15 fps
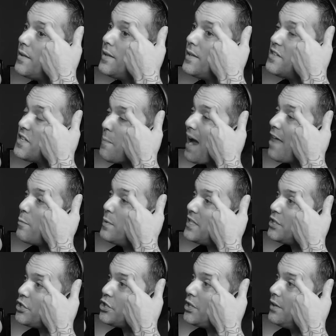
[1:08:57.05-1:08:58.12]
He's a
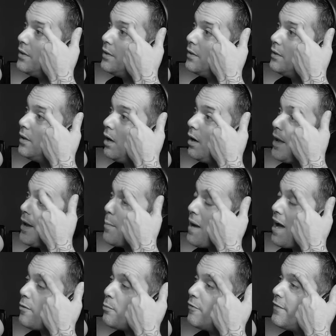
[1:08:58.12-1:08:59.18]
mathematician and a
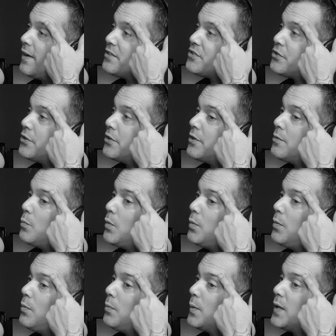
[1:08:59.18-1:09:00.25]
math professor.
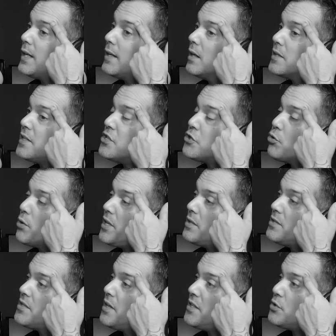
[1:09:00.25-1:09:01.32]
He
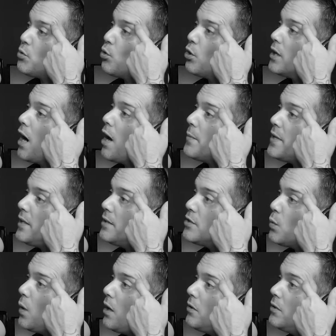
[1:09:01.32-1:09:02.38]
studies origami as
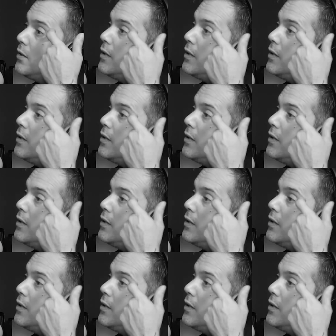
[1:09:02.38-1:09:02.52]
well.